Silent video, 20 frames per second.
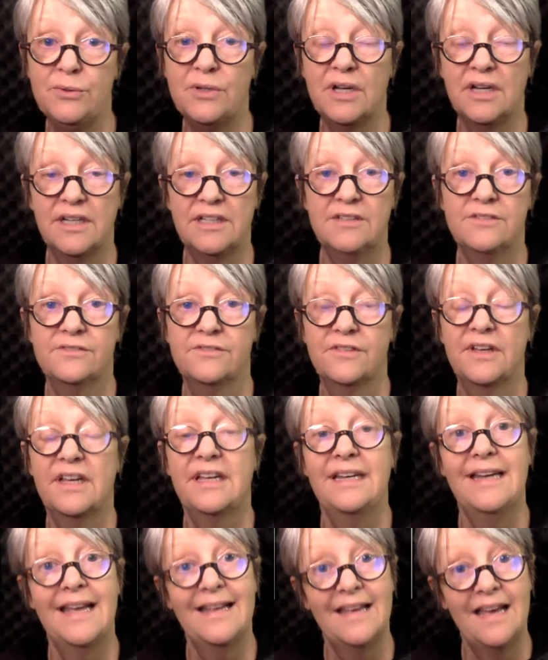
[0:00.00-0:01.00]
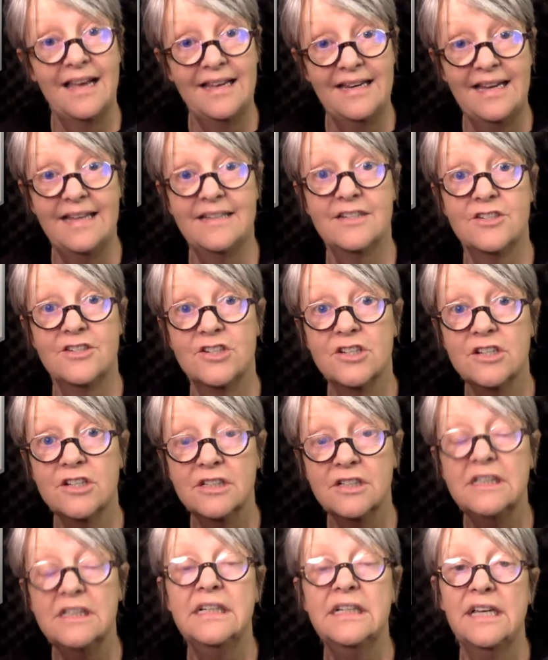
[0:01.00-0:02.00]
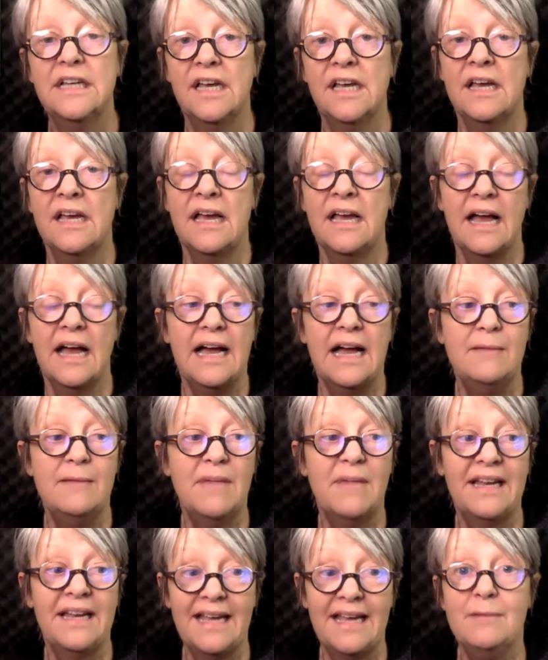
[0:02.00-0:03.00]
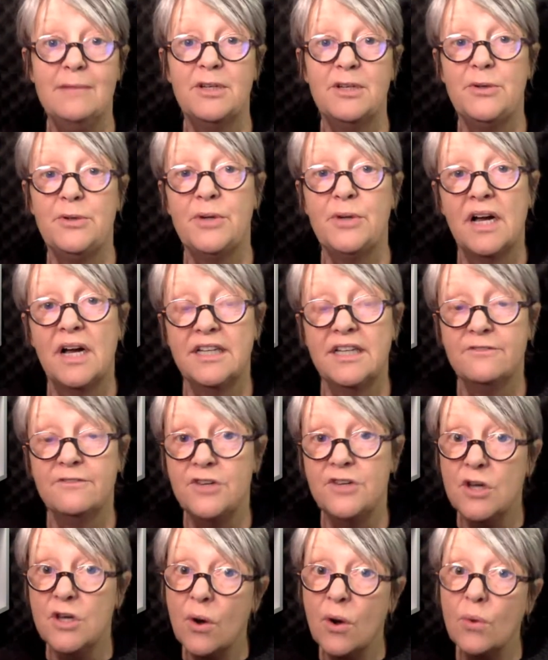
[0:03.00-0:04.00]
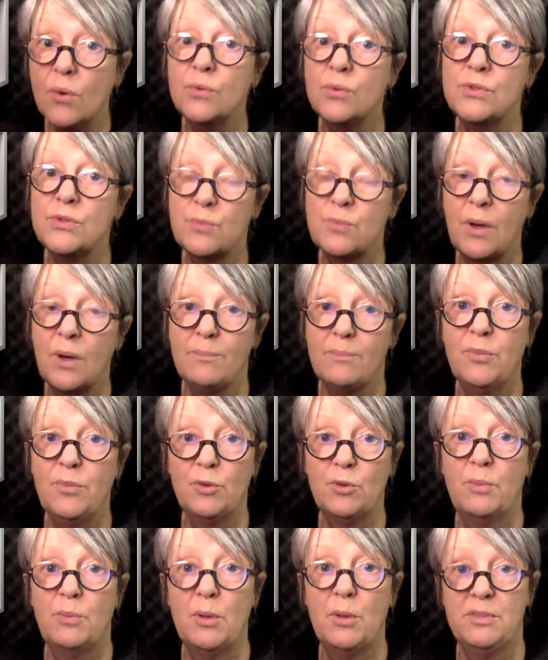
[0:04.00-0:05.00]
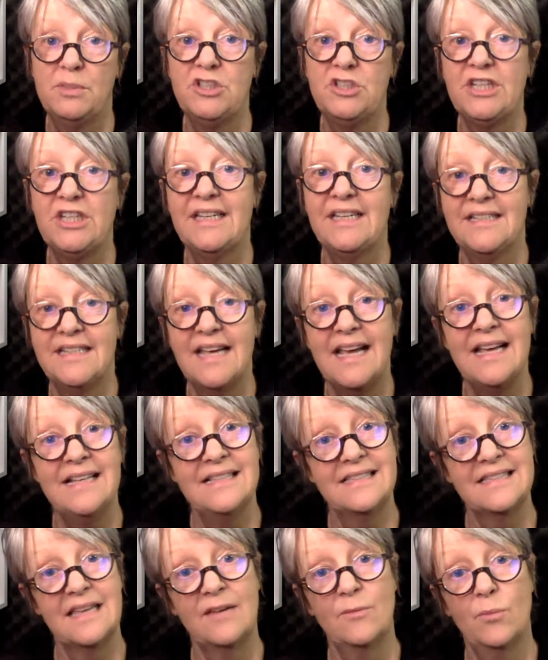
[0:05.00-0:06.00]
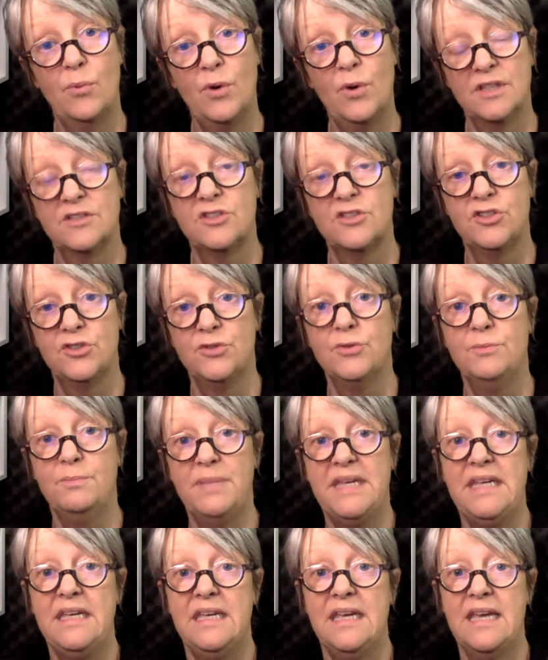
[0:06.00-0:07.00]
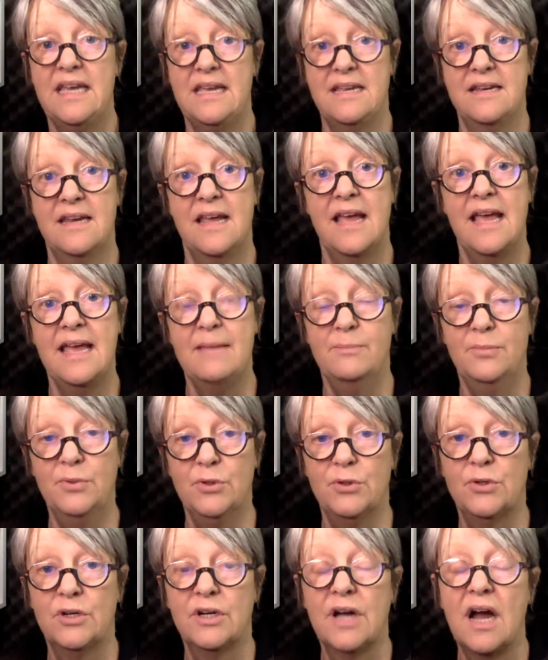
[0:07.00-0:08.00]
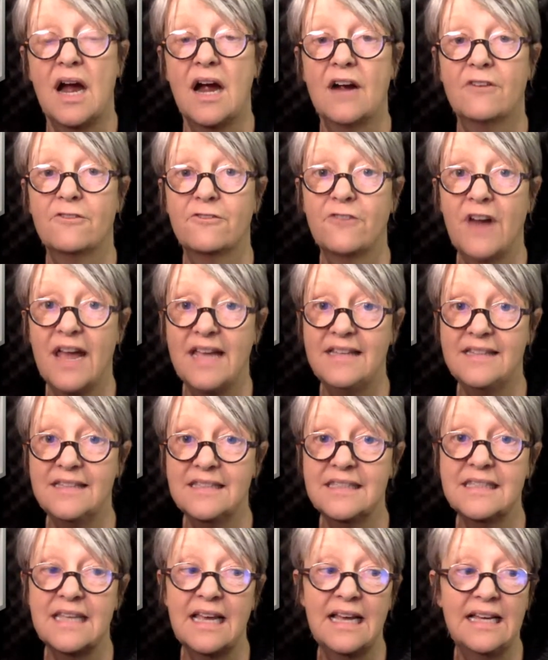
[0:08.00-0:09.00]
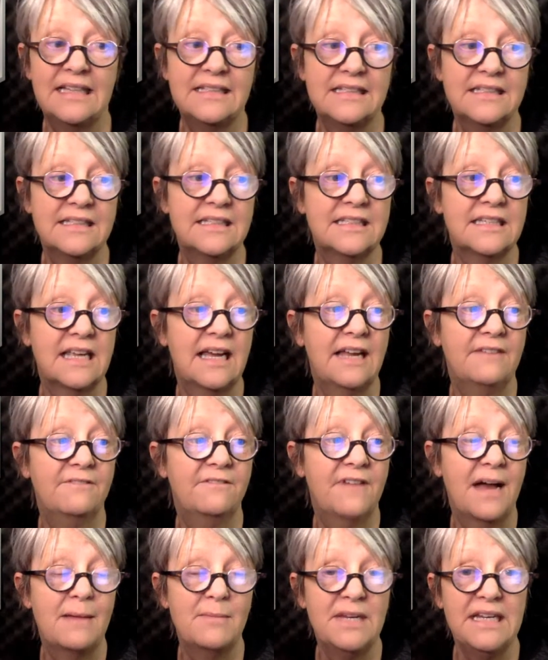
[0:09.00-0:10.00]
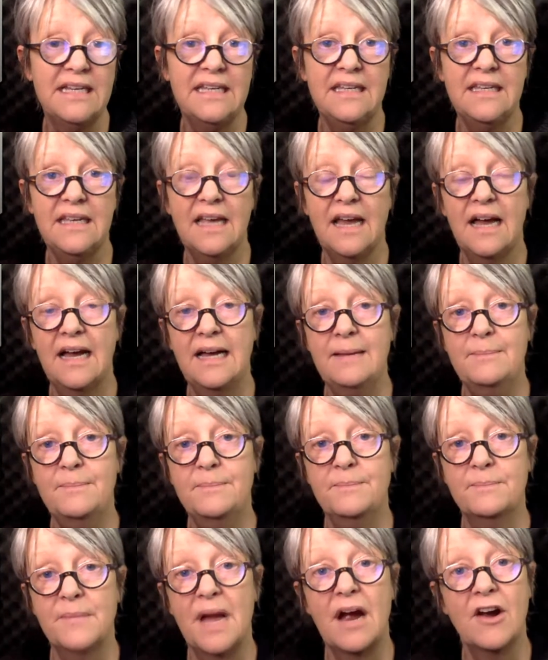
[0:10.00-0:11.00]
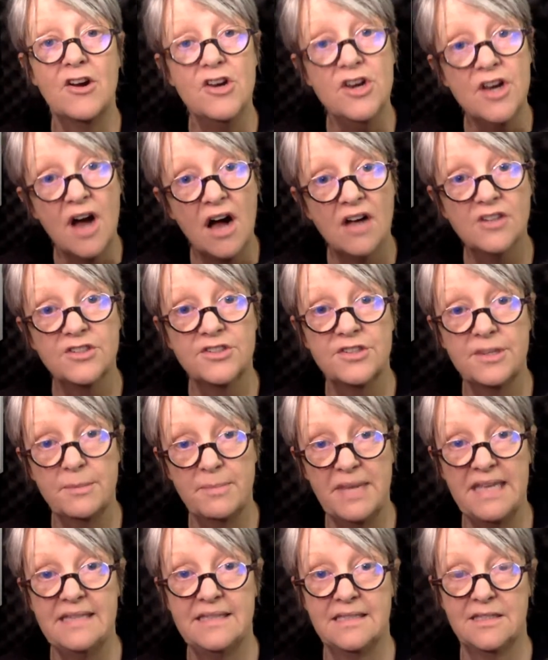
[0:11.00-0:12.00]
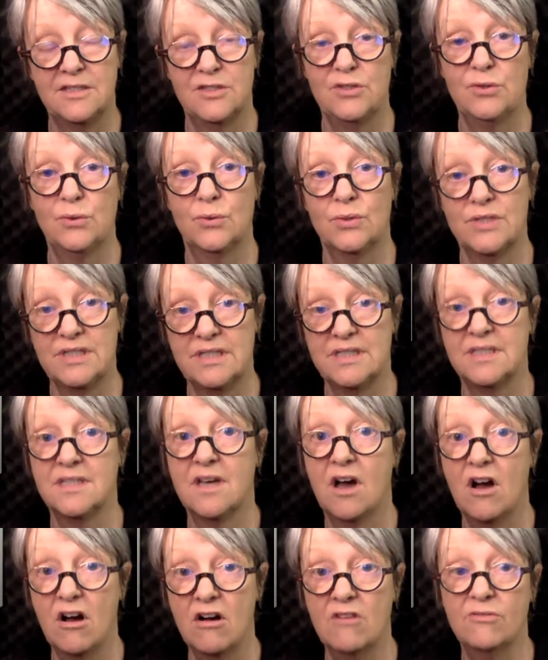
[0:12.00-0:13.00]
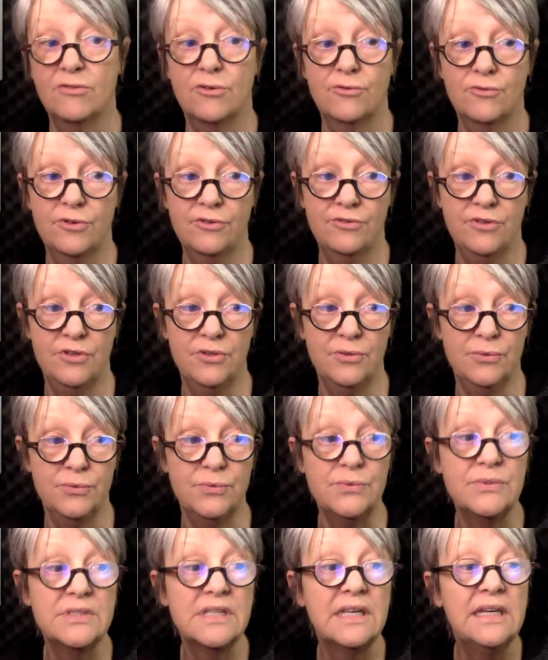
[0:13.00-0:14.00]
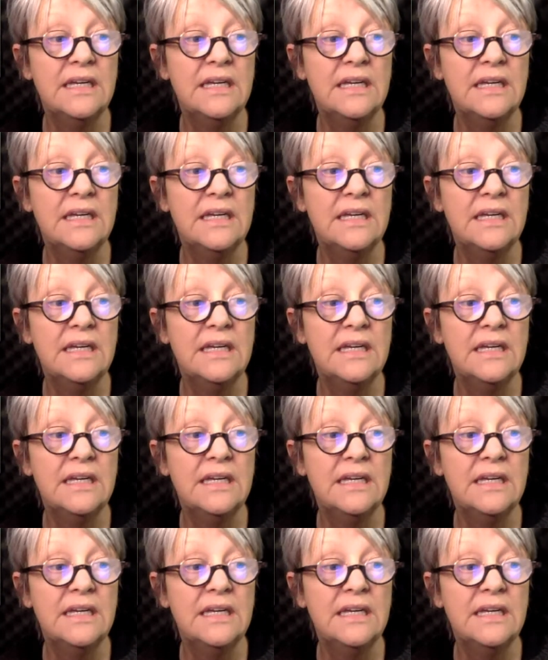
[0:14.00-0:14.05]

kind of an editor, and anybody who kind of knows what book publishing entails and what should be in a book. Our friends and family are not the best sources of reviews.